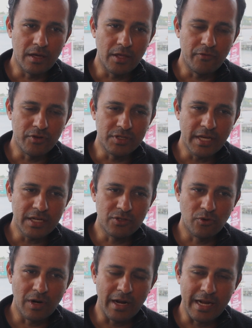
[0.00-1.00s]
If you take
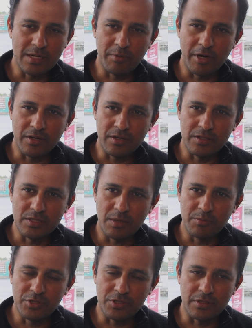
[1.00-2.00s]
total antibiotic
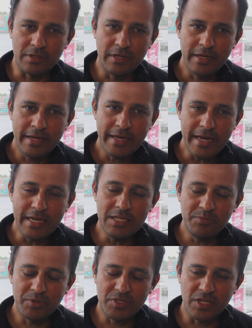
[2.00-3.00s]
consumption,
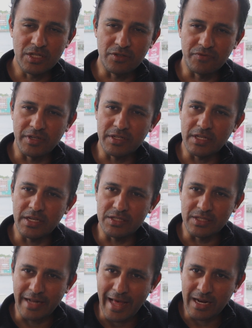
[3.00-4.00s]
80% of it
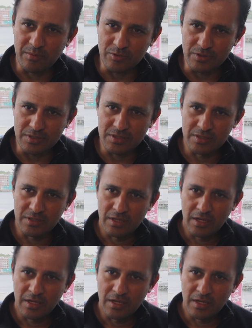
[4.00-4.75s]
is in animals.